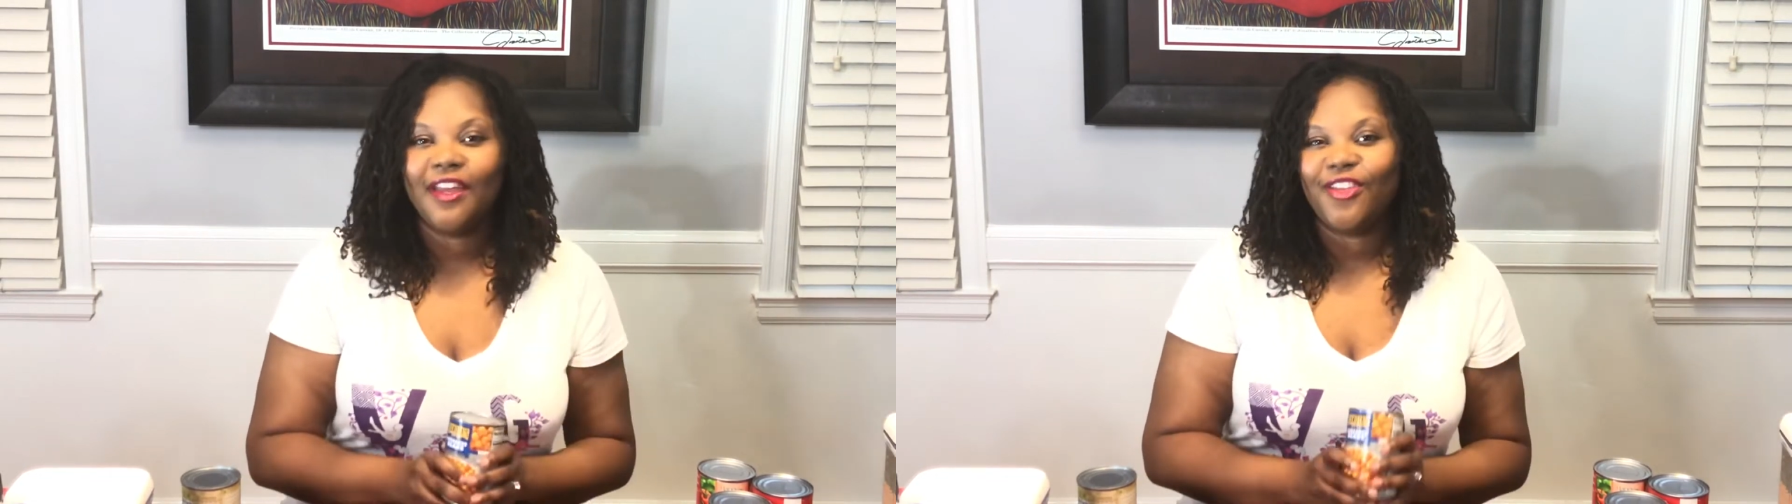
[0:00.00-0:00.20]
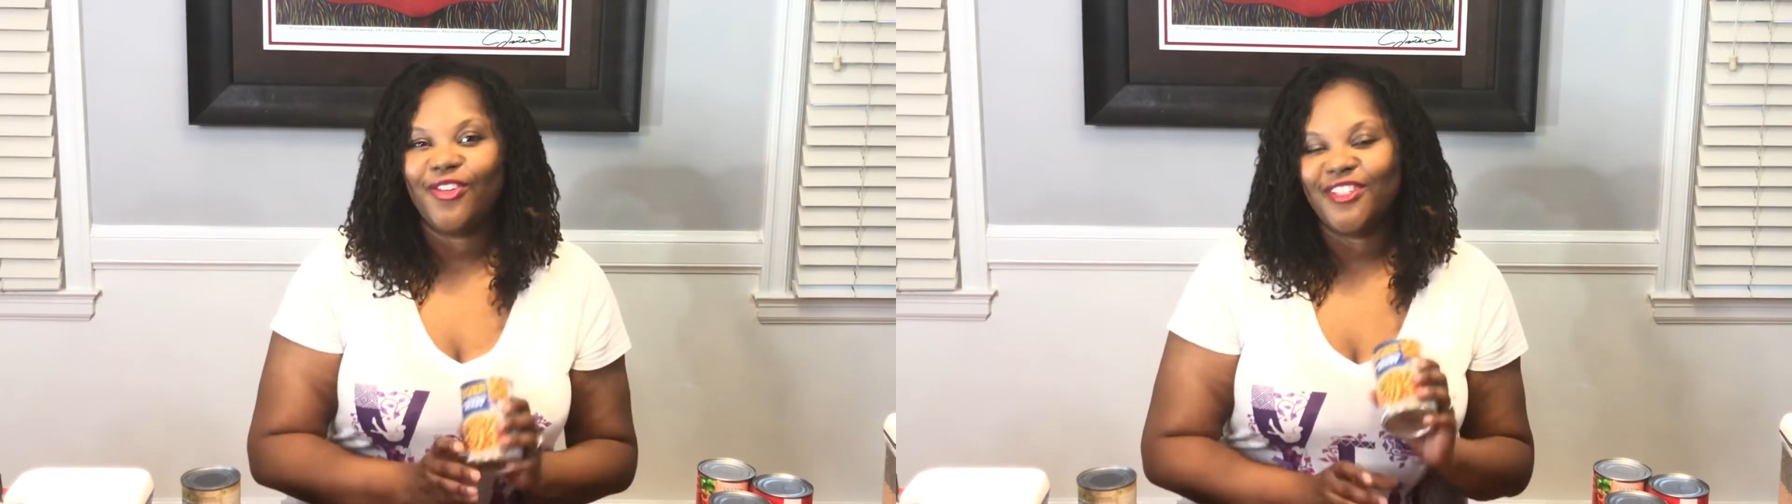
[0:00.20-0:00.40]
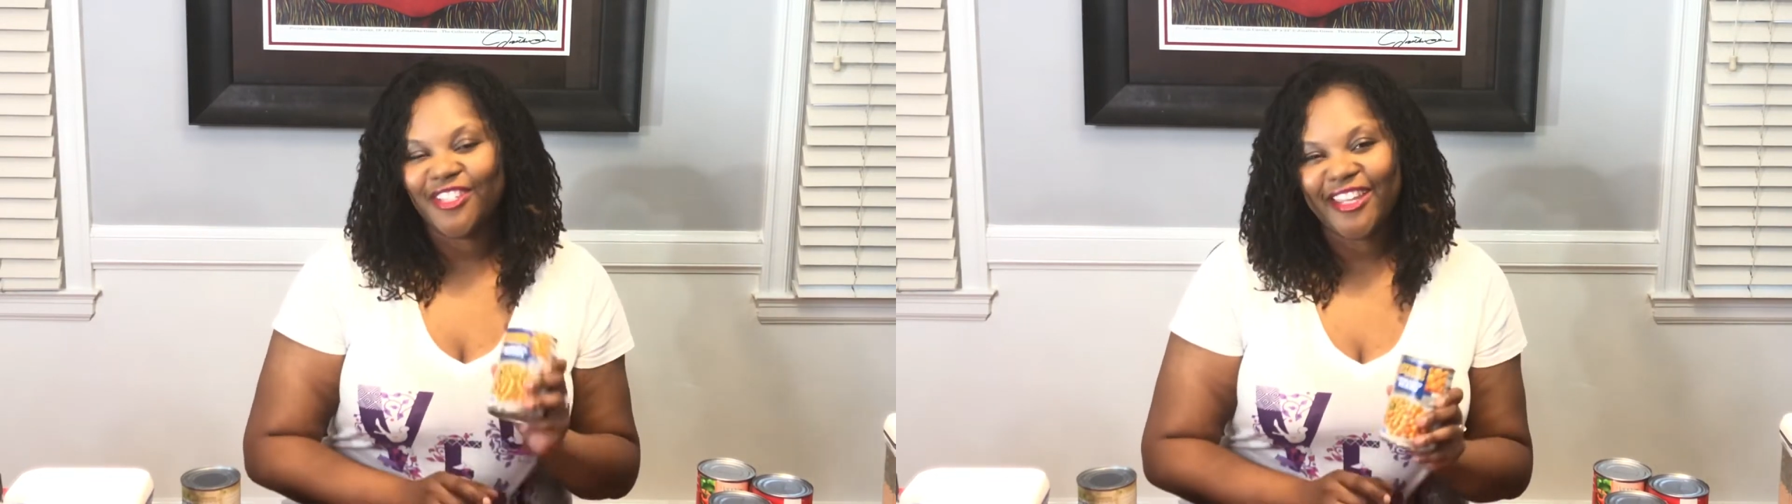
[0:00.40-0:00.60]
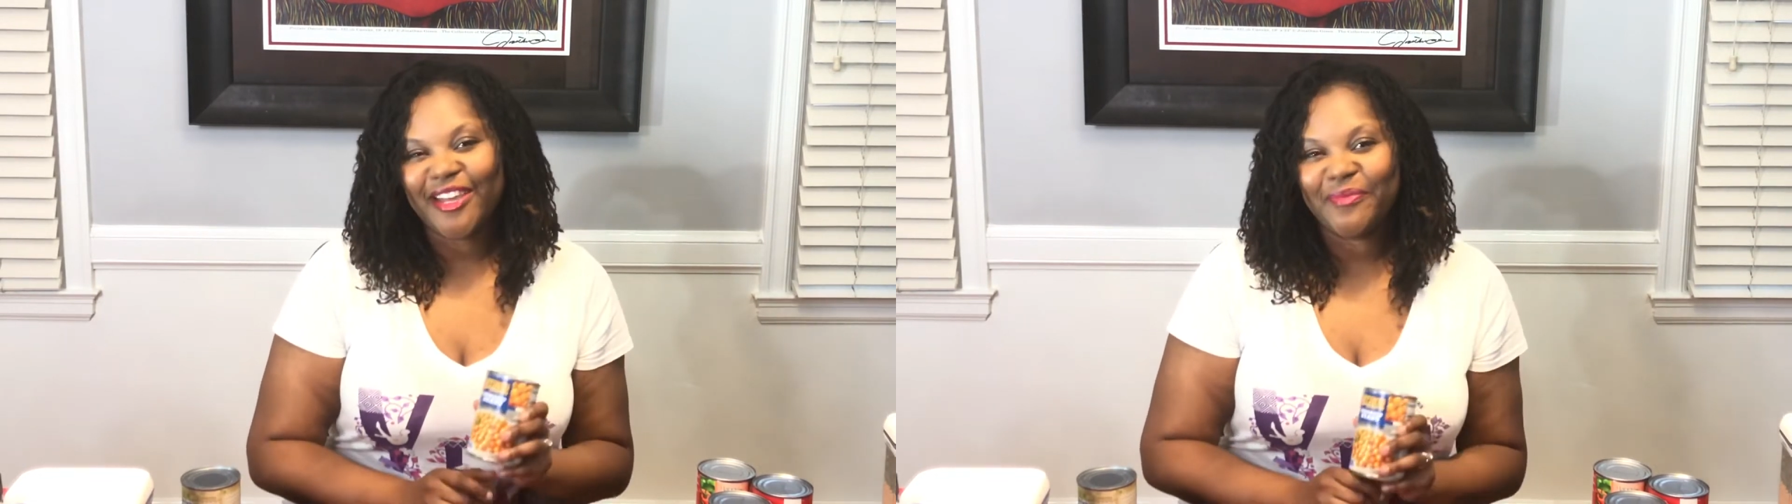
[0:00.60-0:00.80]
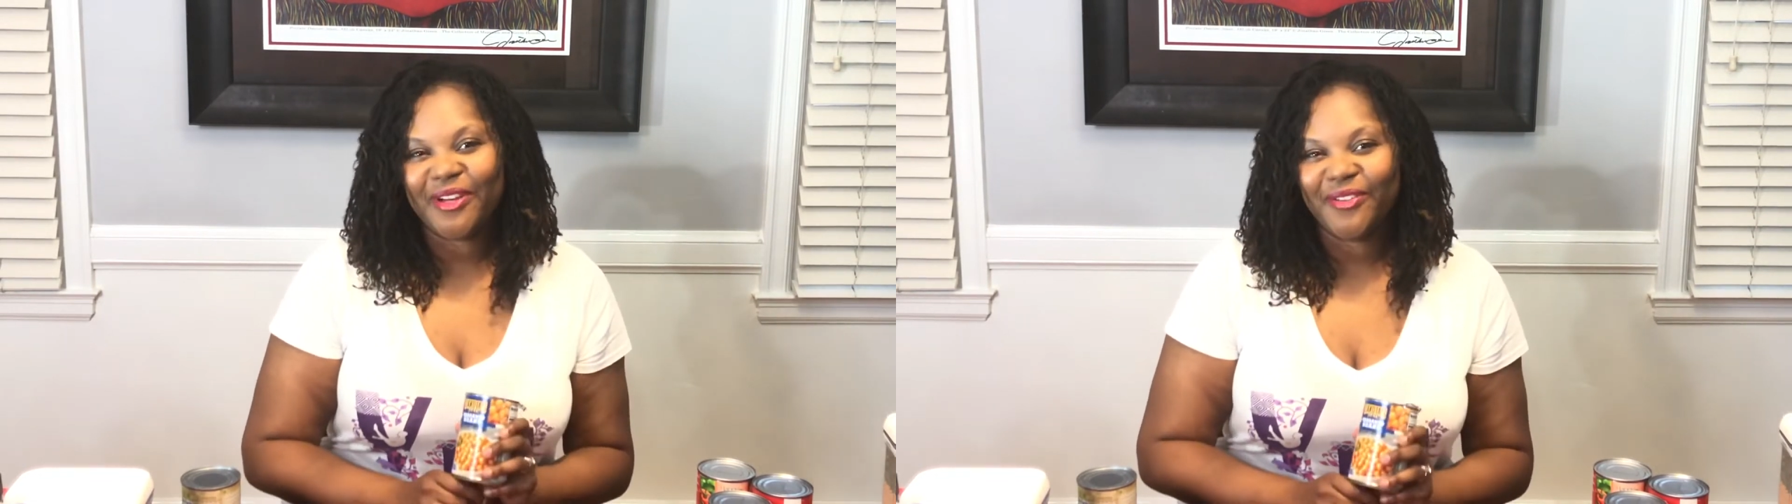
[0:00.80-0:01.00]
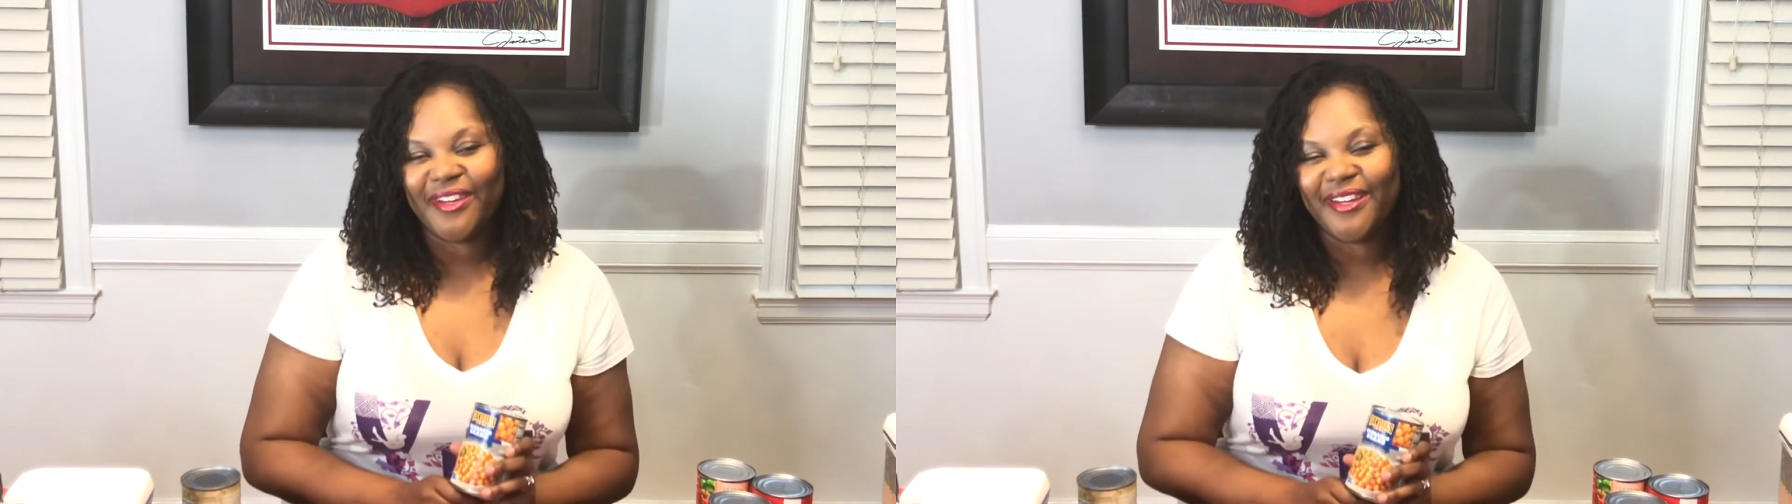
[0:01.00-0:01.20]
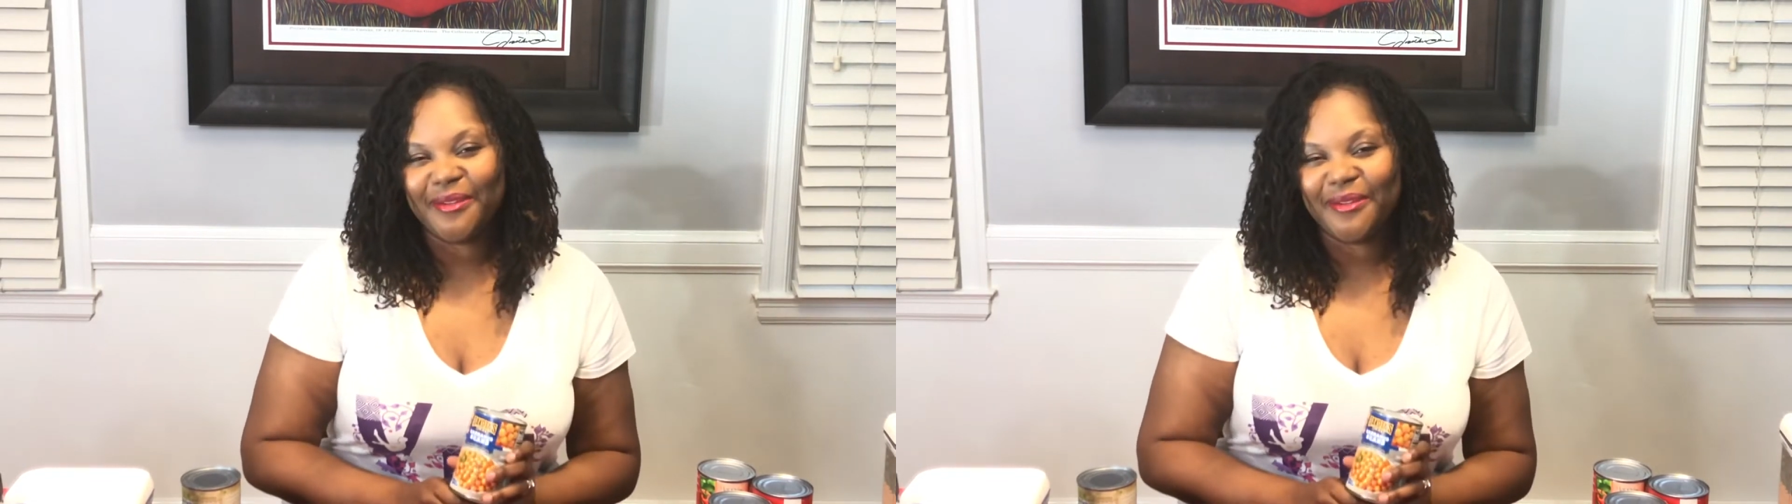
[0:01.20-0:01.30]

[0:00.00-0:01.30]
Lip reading: you can check out my great